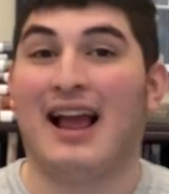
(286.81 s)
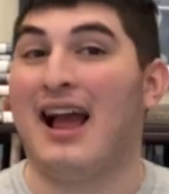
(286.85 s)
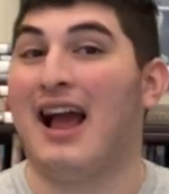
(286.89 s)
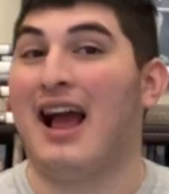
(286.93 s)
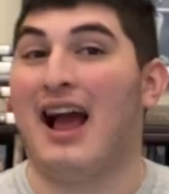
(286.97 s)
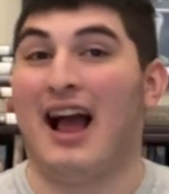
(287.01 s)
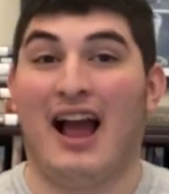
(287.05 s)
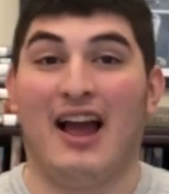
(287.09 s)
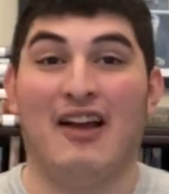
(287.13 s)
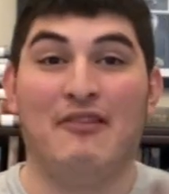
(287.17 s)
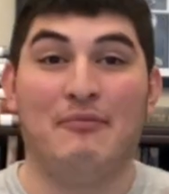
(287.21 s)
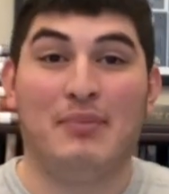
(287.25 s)

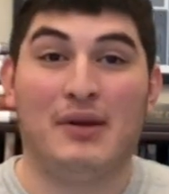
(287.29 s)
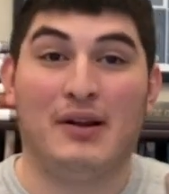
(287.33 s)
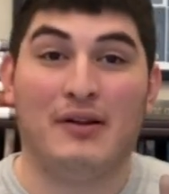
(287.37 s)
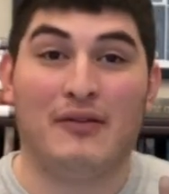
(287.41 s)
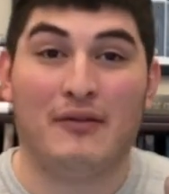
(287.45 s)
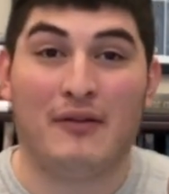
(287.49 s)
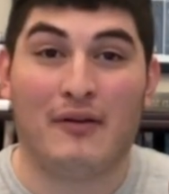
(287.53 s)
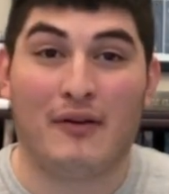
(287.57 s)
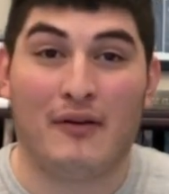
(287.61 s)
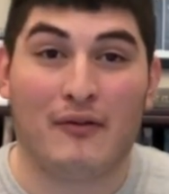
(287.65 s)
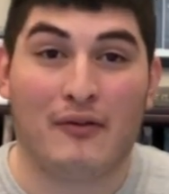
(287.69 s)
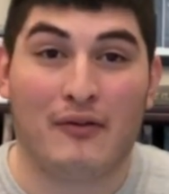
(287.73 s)
I've
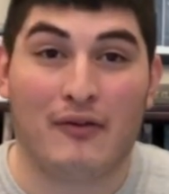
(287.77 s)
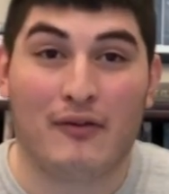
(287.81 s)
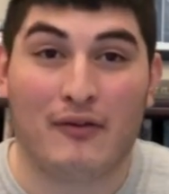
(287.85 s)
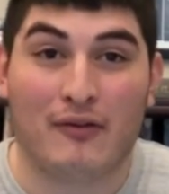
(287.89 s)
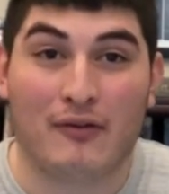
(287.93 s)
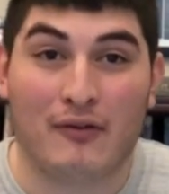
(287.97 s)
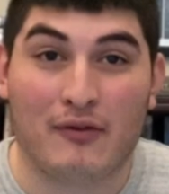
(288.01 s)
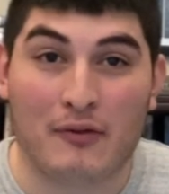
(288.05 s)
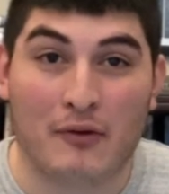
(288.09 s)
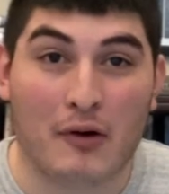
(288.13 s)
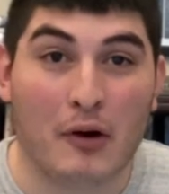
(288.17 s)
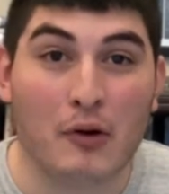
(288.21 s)
been
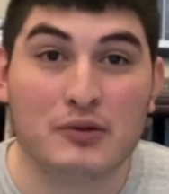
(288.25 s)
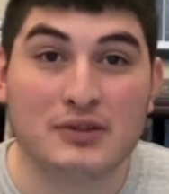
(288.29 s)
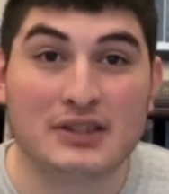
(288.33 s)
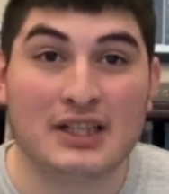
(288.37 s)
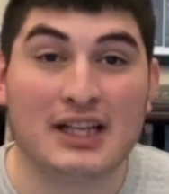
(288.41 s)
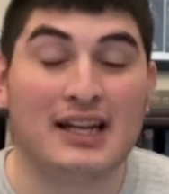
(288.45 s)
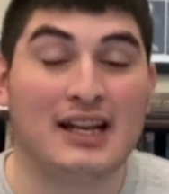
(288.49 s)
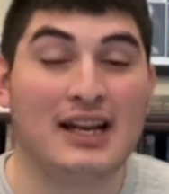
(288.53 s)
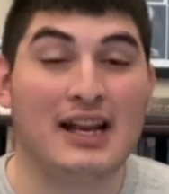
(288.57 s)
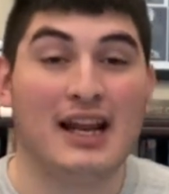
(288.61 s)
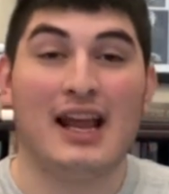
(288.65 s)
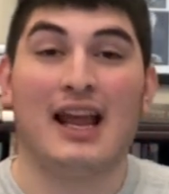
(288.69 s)

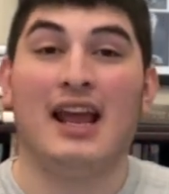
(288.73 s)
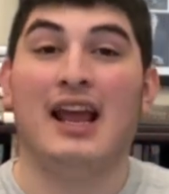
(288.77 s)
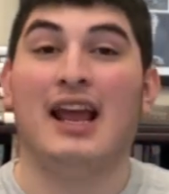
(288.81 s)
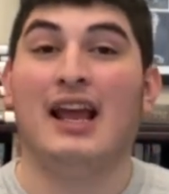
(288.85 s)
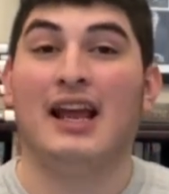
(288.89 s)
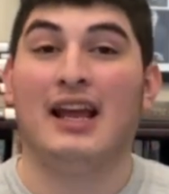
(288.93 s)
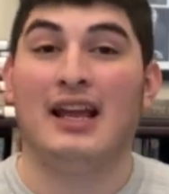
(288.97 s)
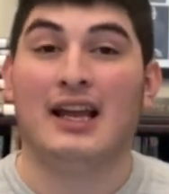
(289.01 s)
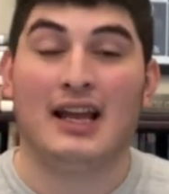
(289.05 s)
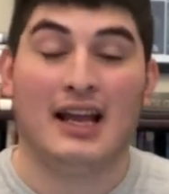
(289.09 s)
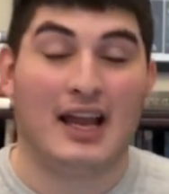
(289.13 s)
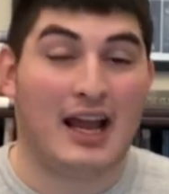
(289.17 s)
frozen.
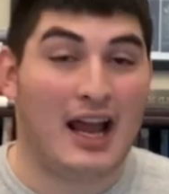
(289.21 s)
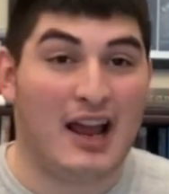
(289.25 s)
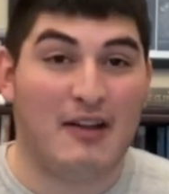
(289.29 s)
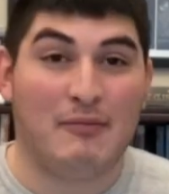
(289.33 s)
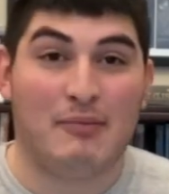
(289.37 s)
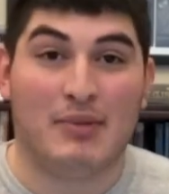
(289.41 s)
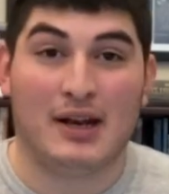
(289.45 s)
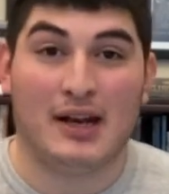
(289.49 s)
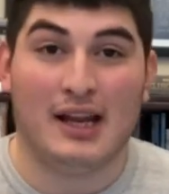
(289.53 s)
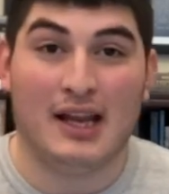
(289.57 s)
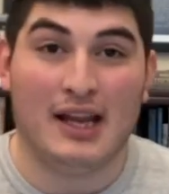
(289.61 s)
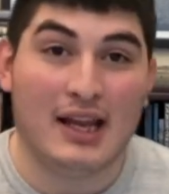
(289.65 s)
I've
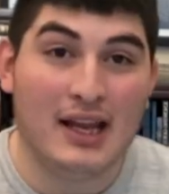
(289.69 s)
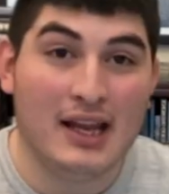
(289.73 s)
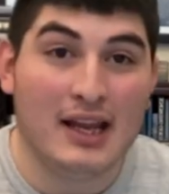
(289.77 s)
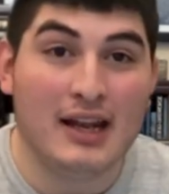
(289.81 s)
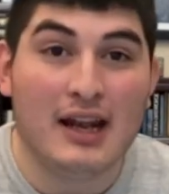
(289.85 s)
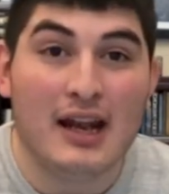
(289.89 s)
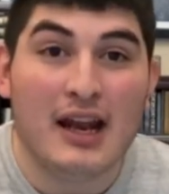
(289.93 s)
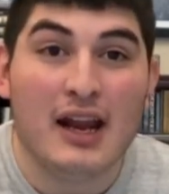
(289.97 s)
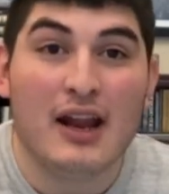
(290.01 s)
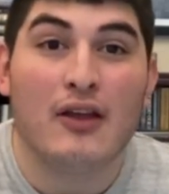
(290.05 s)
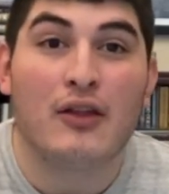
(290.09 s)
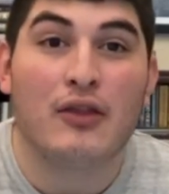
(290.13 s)
been
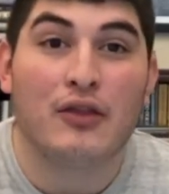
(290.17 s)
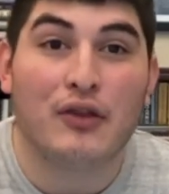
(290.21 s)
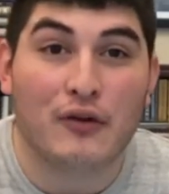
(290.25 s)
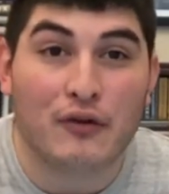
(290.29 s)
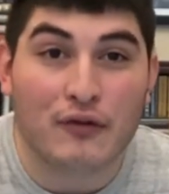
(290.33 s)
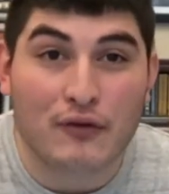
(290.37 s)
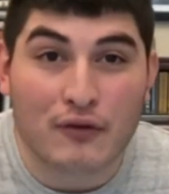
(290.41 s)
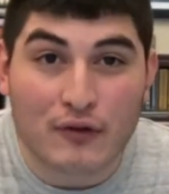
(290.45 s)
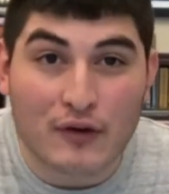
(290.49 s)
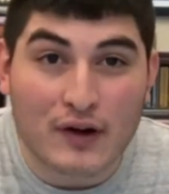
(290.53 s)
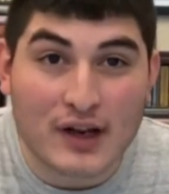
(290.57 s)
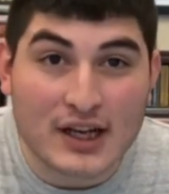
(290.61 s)
in the
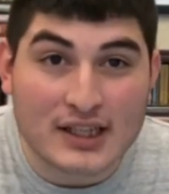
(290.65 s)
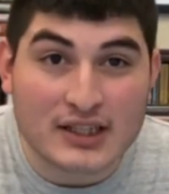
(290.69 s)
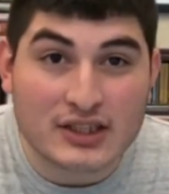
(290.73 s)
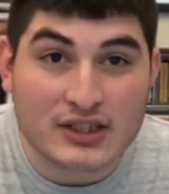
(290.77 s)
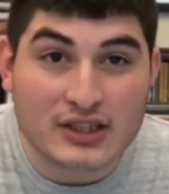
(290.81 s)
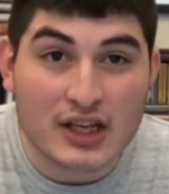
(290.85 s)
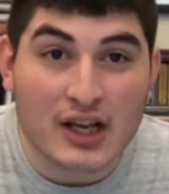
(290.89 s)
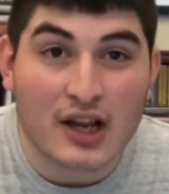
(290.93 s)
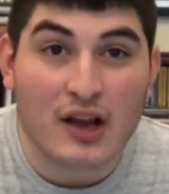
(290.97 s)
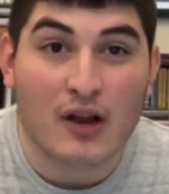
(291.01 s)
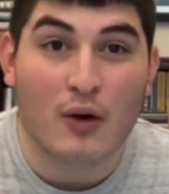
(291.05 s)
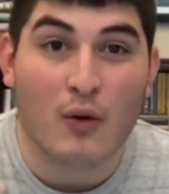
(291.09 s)
fridge
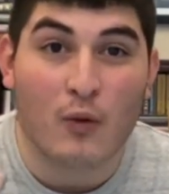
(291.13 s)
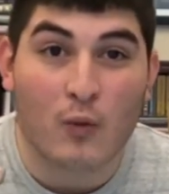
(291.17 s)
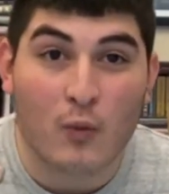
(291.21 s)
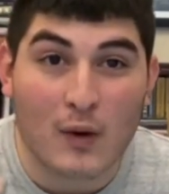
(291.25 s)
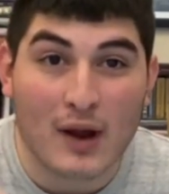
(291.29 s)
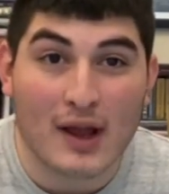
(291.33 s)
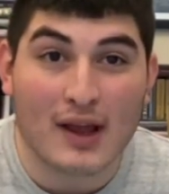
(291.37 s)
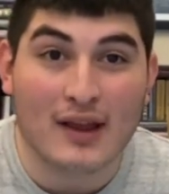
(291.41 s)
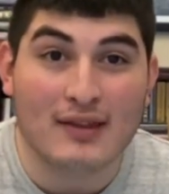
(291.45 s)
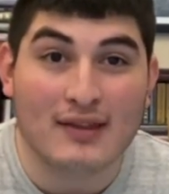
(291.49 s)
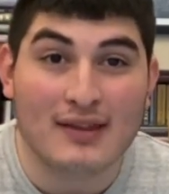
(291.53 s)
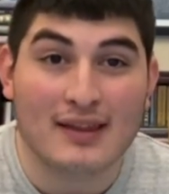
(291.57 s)

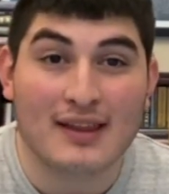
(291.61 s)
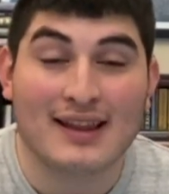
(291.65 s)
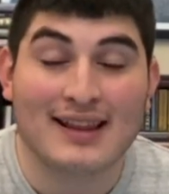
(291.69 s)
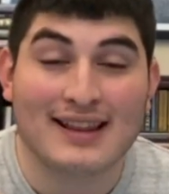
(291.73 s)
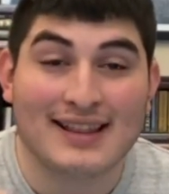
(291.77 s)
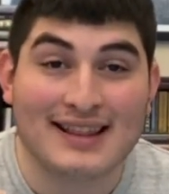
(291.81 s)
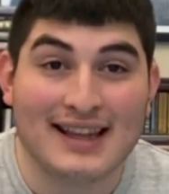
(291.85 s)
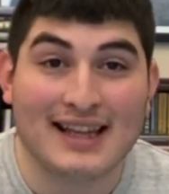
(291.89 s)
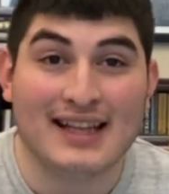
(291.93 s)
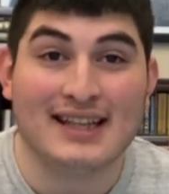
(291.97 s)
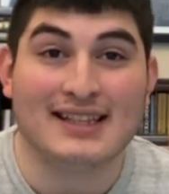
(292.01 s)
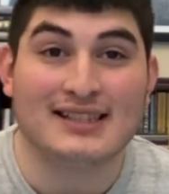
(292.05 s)
with
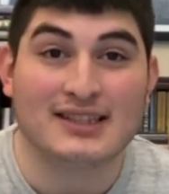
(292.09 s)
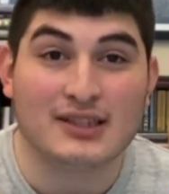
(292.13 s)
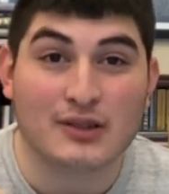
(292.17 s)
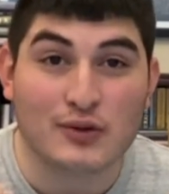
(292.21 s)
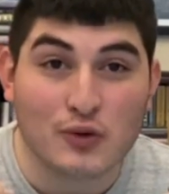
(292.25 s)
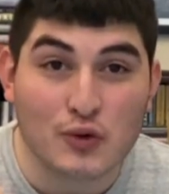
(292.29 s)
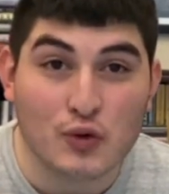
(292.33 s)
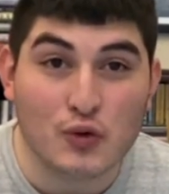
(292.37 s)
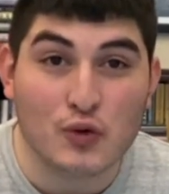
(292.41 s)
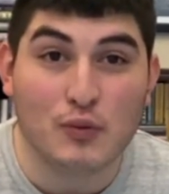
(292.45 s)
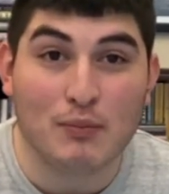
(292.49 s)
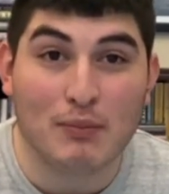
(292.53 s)
this
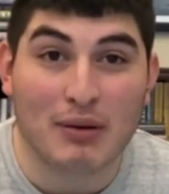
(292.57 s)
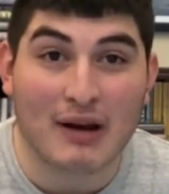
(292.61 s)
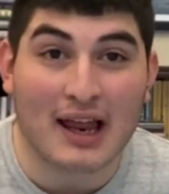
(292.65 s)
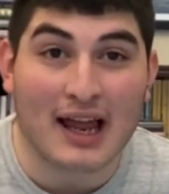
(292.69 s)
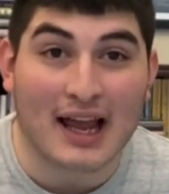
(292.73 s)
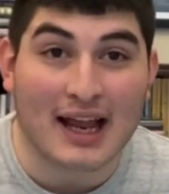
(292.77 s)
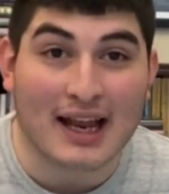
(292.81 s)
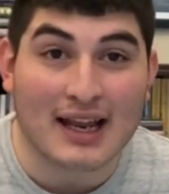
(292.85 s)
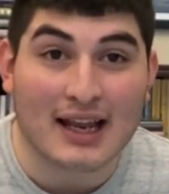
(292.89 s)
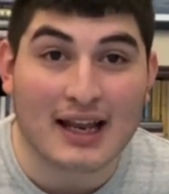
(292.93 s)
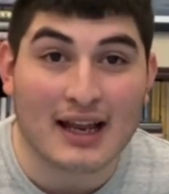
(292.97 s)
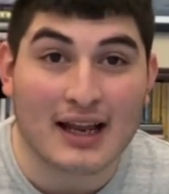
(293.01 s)

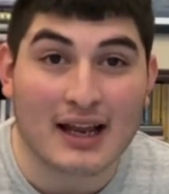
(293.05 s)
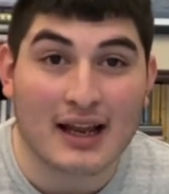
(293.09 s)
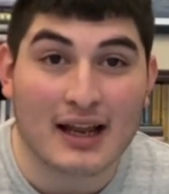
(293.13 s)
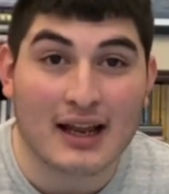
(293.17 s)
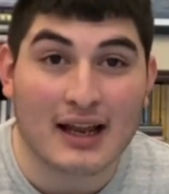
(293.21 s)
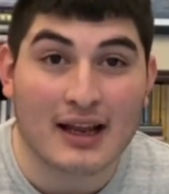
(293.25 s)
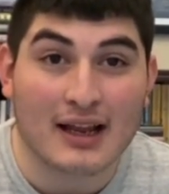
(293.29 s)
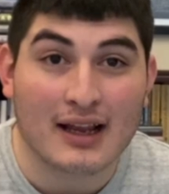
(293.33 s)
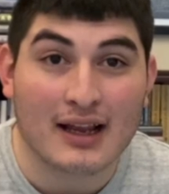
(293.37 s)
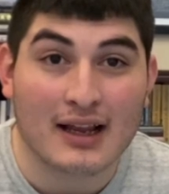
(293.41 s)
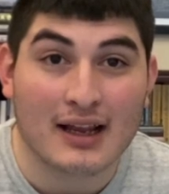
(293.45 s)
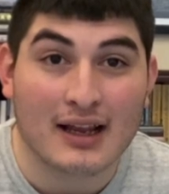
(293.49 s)
oobleck.
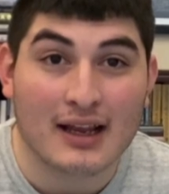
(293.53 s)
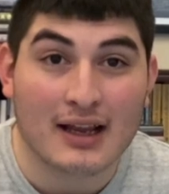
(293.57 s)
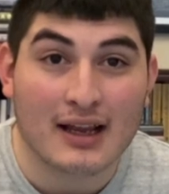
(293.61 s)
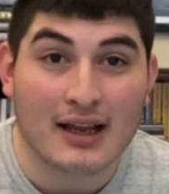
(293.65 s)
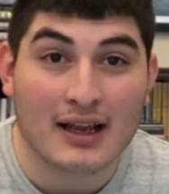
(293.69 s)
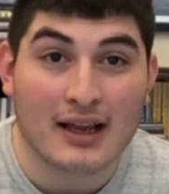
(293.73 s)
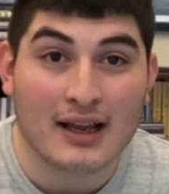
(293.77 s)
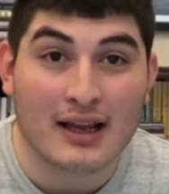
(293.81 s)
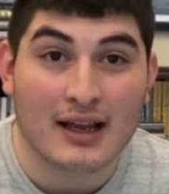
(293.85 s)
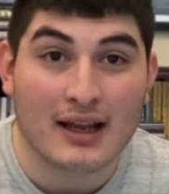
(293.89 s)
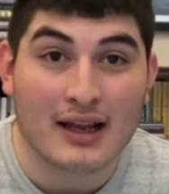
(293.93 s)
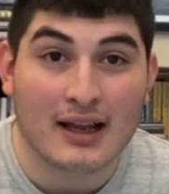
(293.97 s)

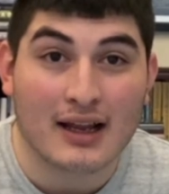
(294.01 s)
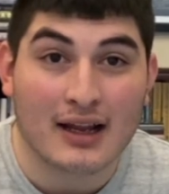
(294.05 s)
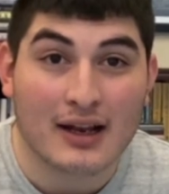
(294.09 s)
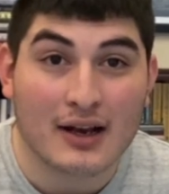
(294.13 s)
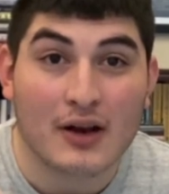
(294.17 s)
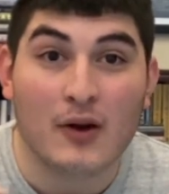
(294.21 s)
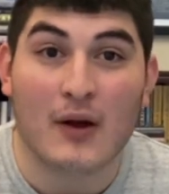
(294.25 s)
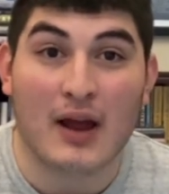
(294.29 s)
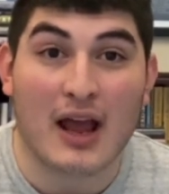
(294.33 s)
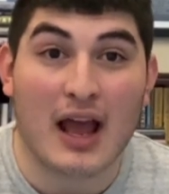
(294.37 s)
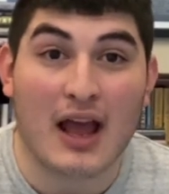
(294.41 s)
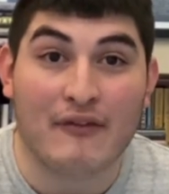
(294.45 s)
No,
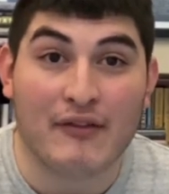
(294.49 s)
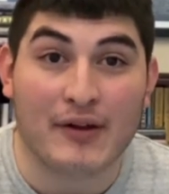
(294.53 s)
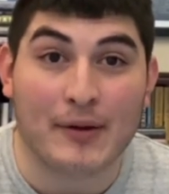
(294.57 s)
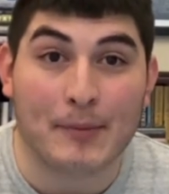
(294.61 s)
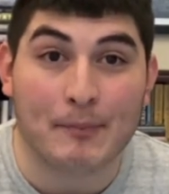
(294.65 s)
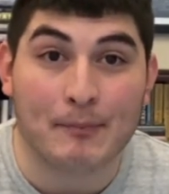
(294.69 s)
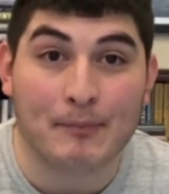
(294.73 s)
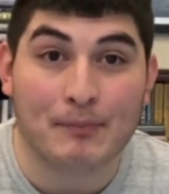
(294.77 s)
I haven't.